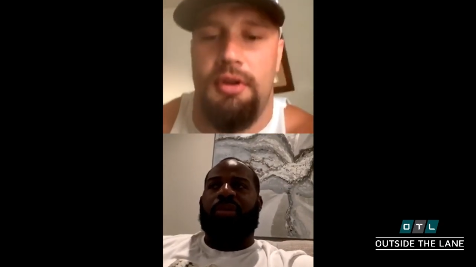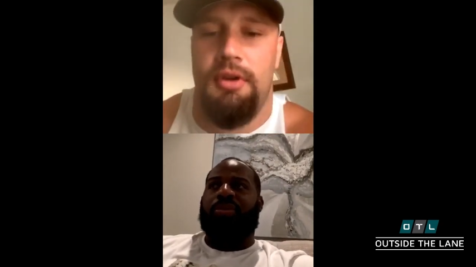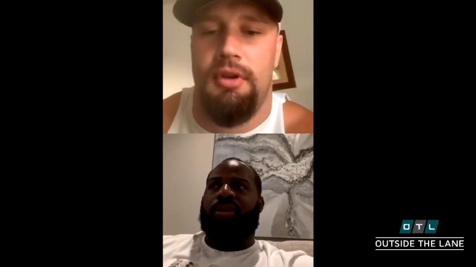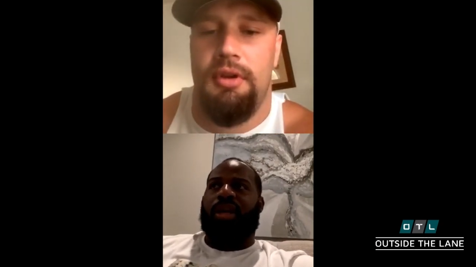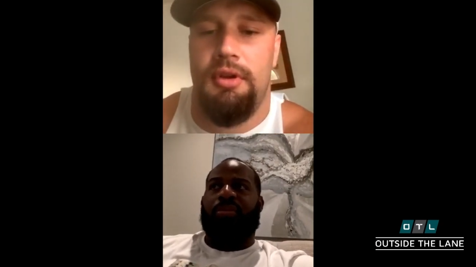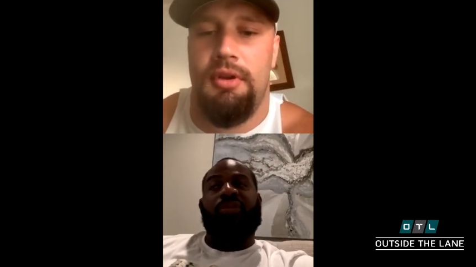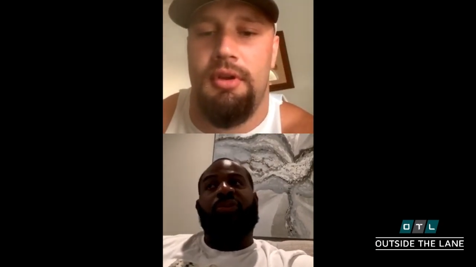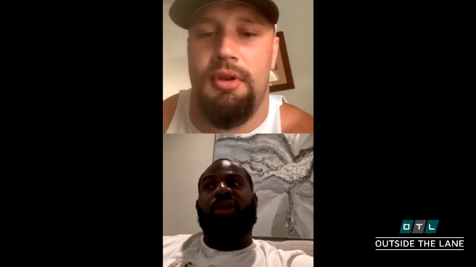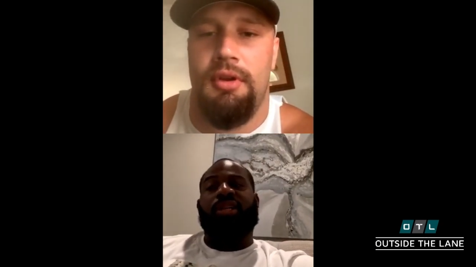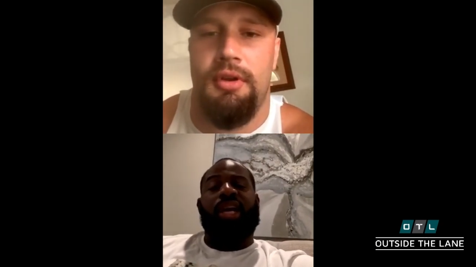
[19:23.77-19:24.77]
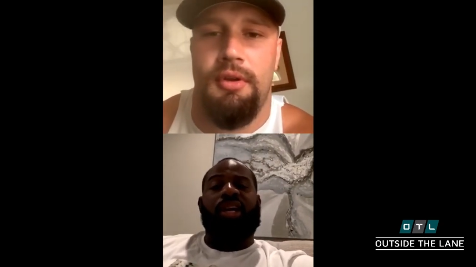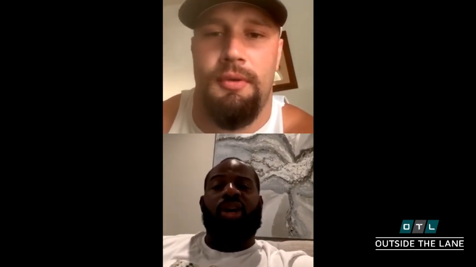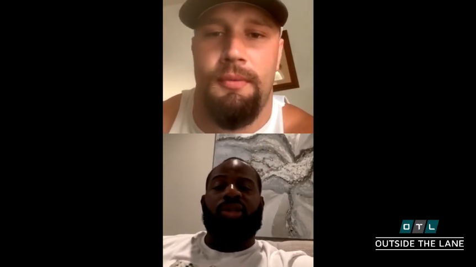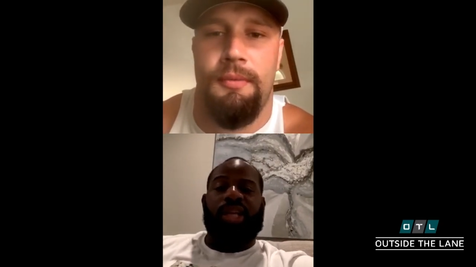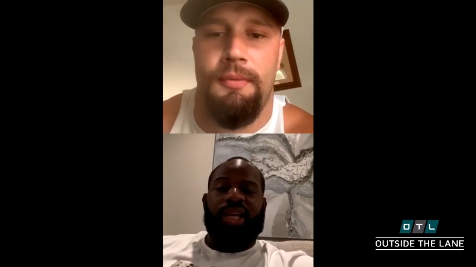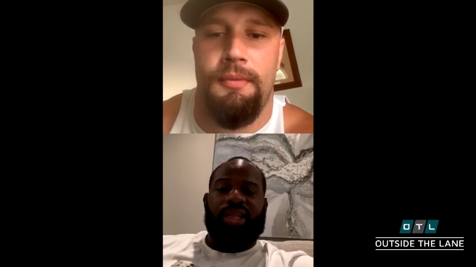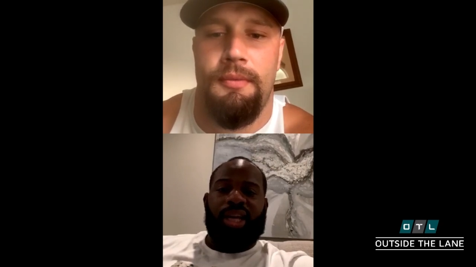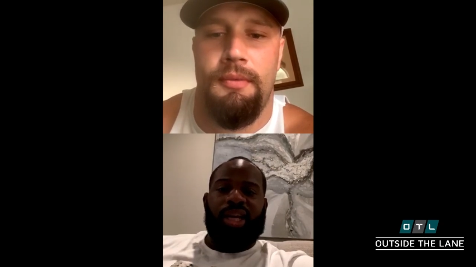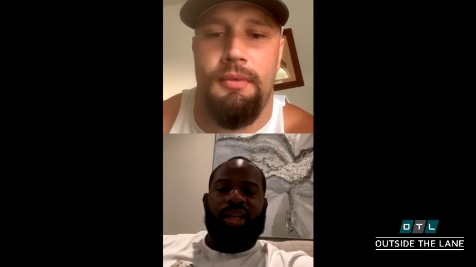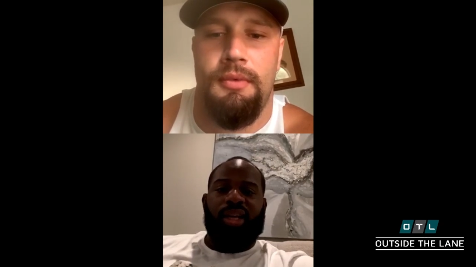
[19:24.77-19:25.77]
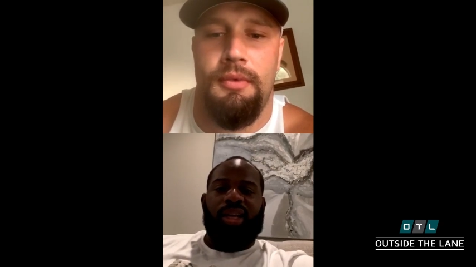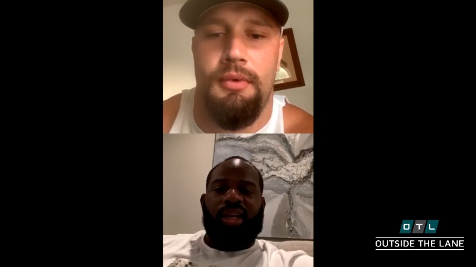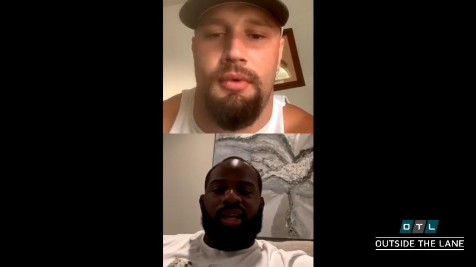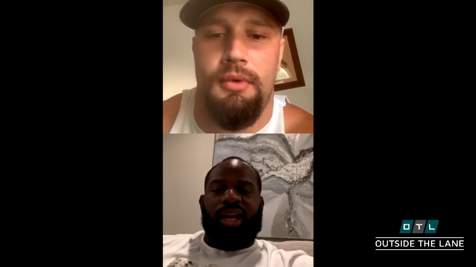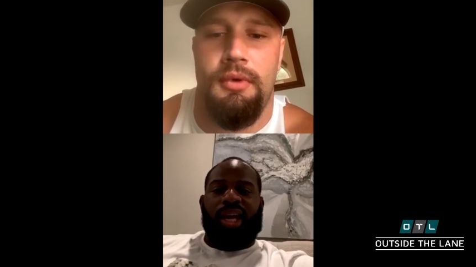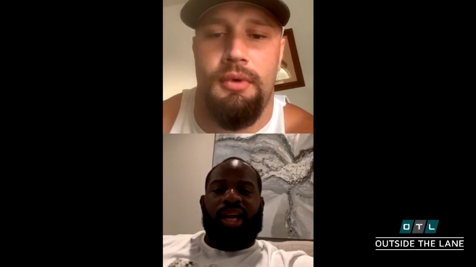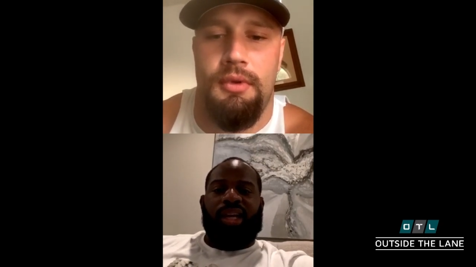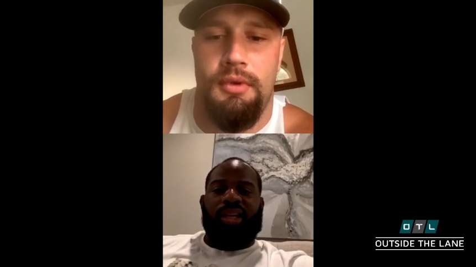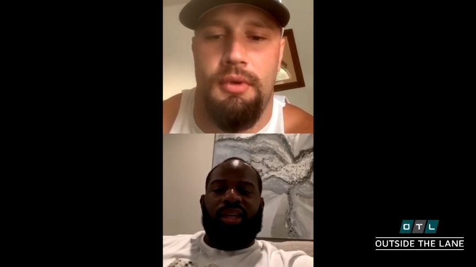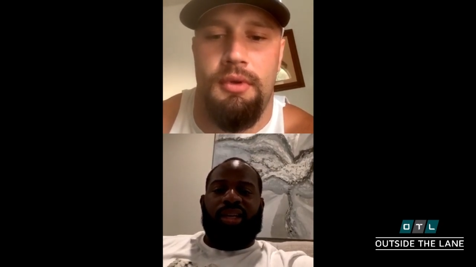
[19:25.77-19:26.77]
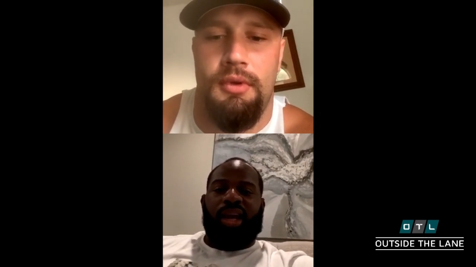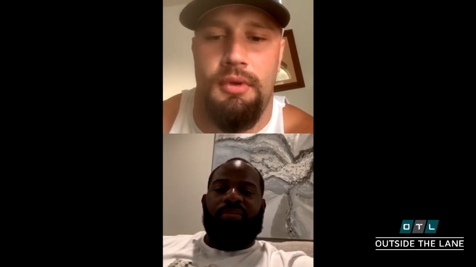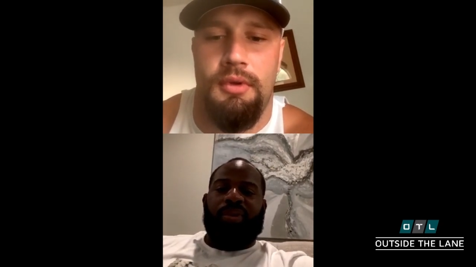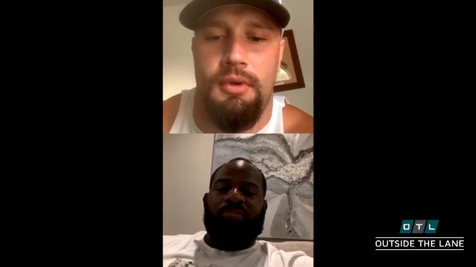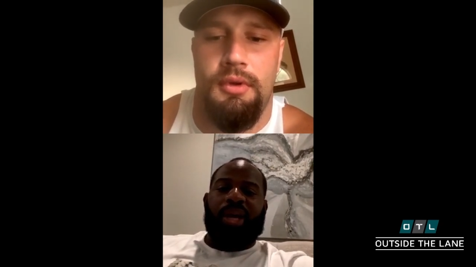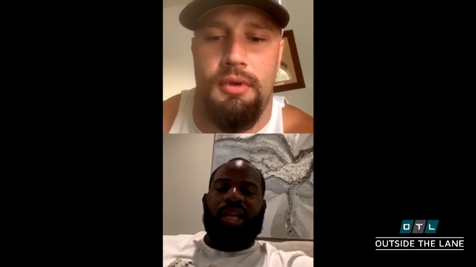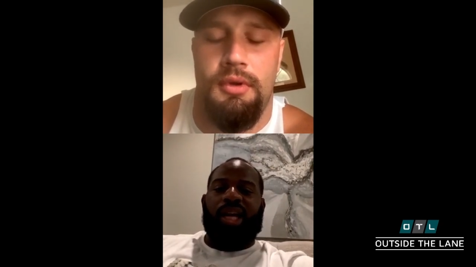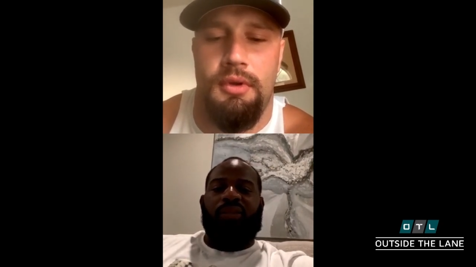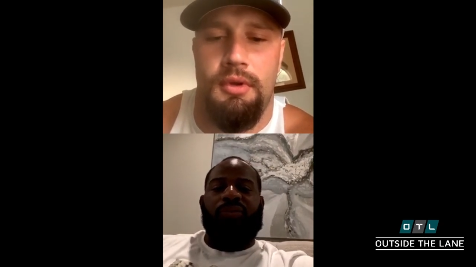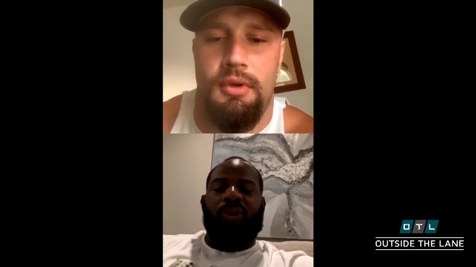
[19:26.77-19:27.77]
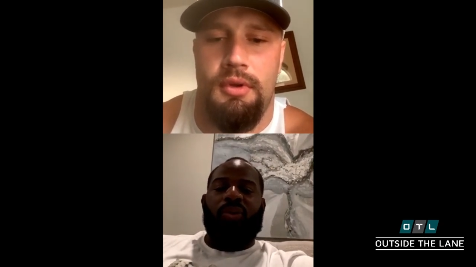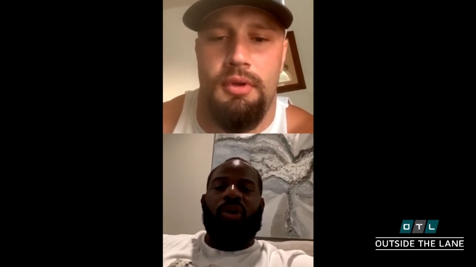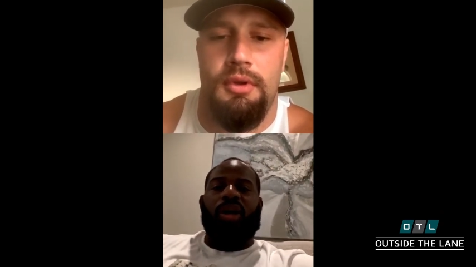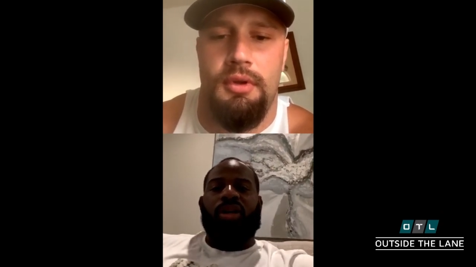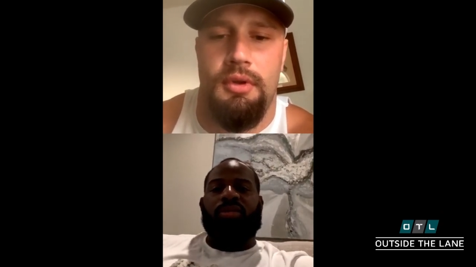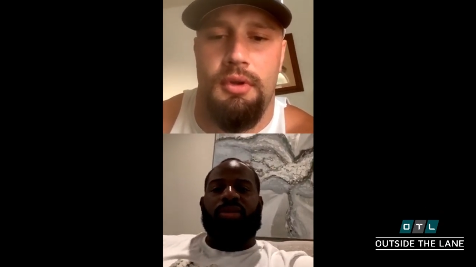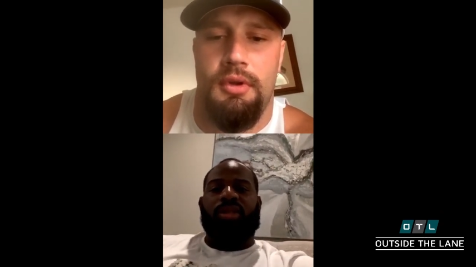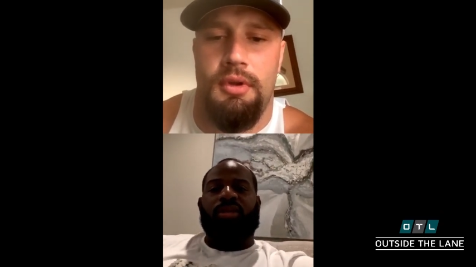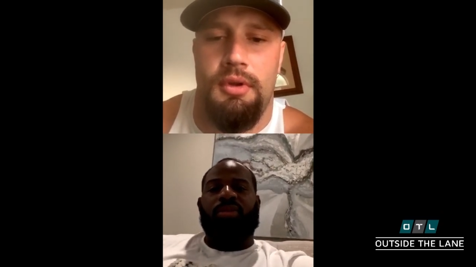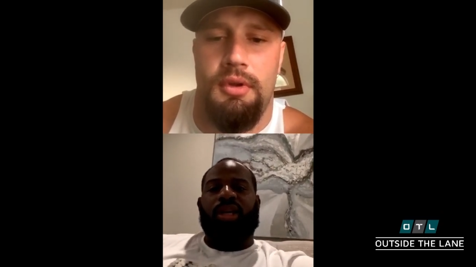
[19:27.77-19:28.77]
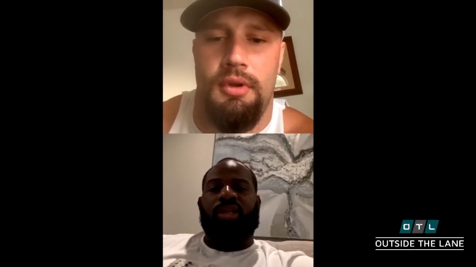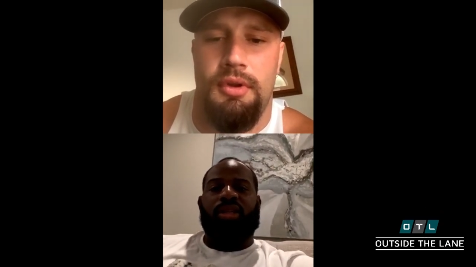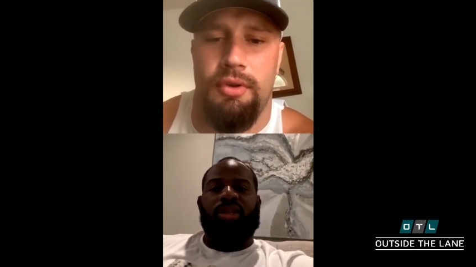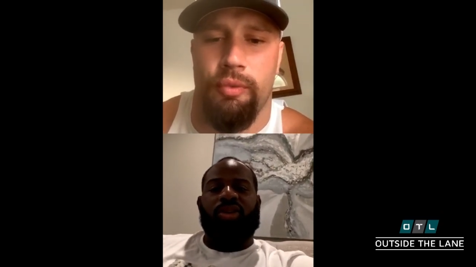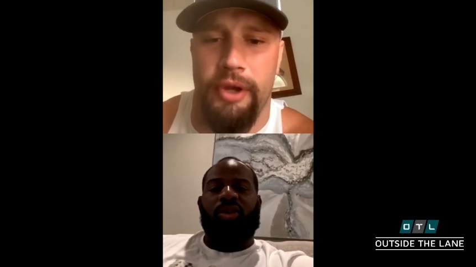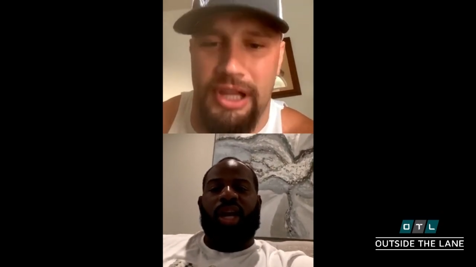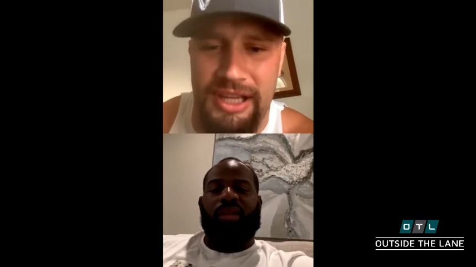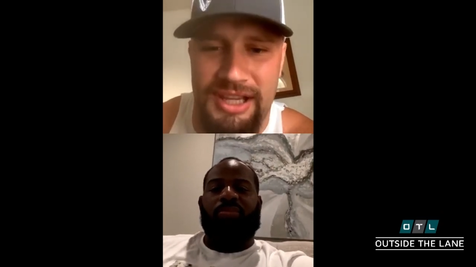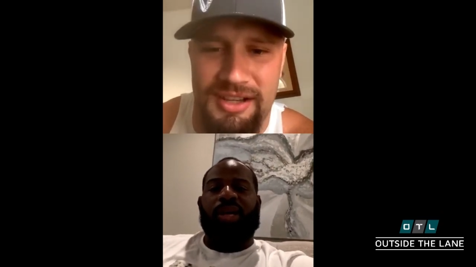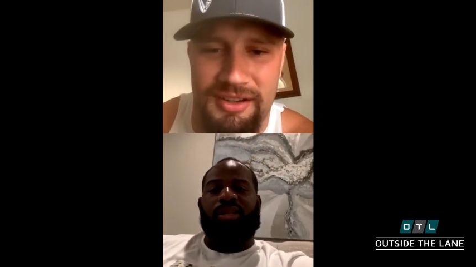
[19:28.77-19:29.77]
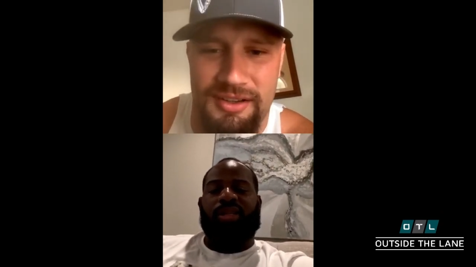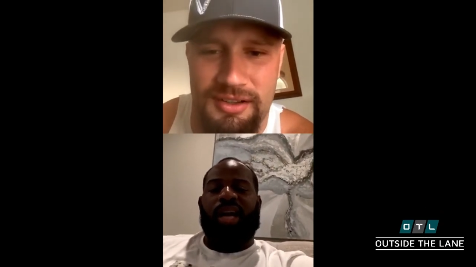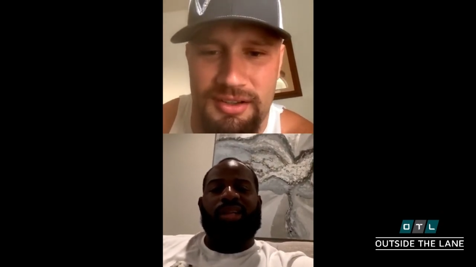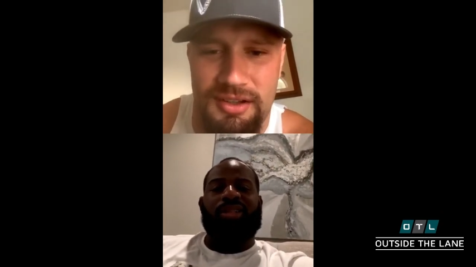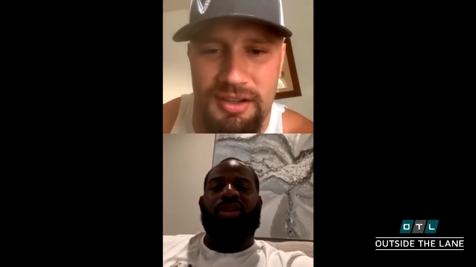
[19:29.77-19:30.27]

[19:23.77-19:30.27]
Speaker 1: people before that they know did that, and they belly got full of worms because of you know really? like like you